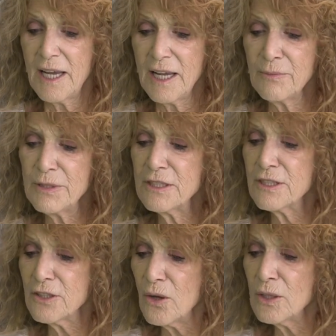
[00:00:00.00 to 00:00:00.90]
and we
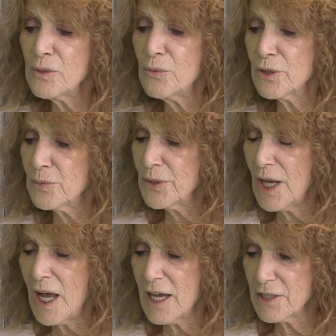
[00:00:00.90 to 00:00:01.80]
slowly worked with the
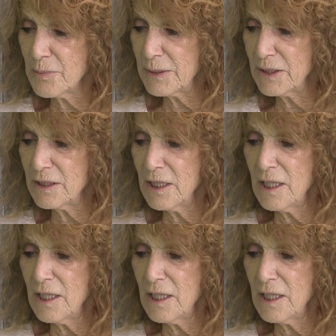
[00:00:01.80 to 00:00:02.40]
hospital